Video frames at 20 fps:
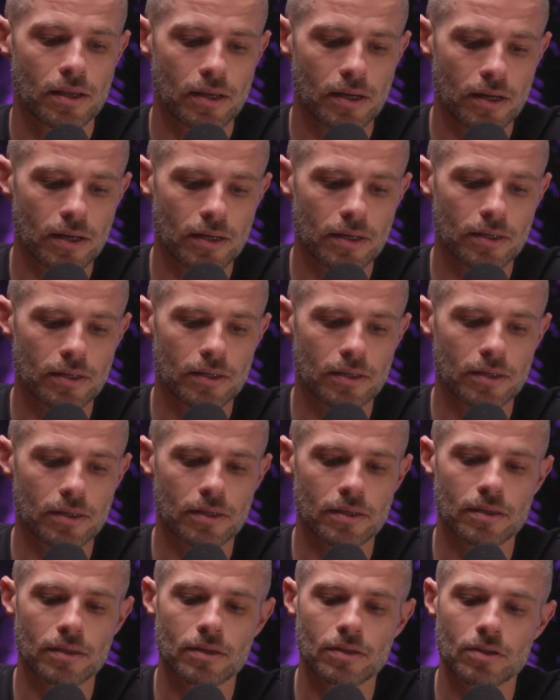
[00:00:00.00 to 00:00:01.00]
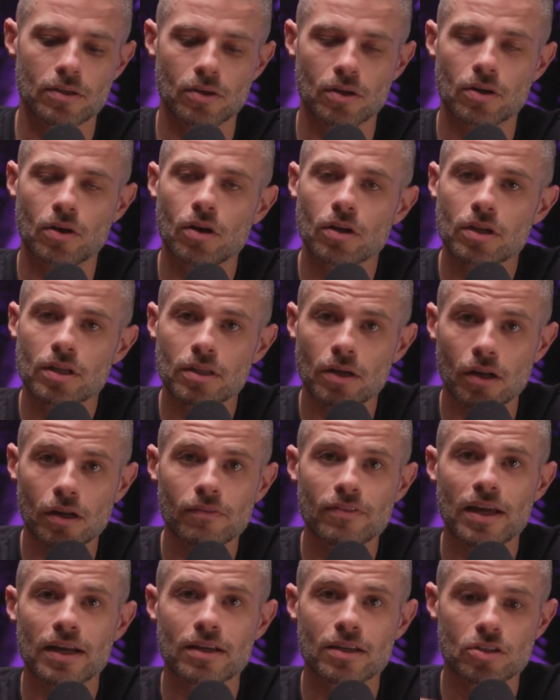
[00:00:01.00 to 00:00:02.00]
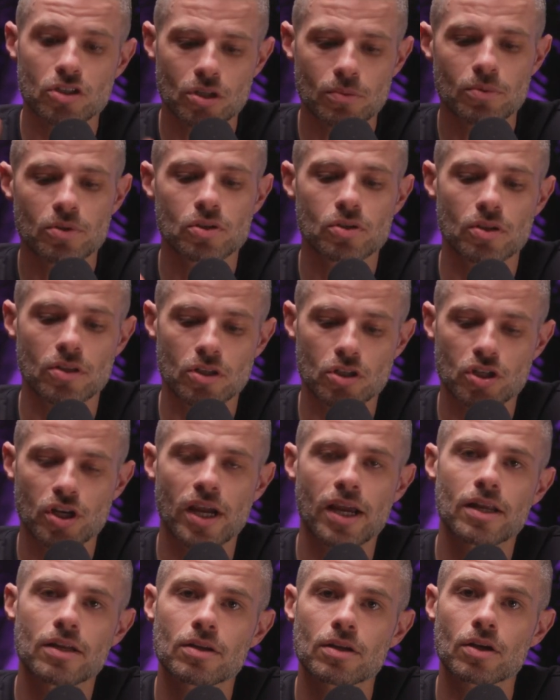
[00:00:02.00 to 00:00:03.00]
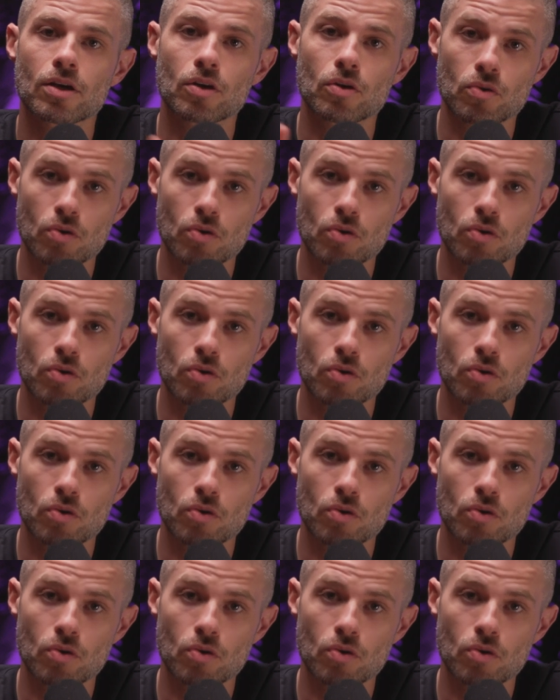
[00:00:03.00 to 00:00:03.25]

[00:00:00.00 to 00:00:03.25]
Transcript: All of that contributes to the chain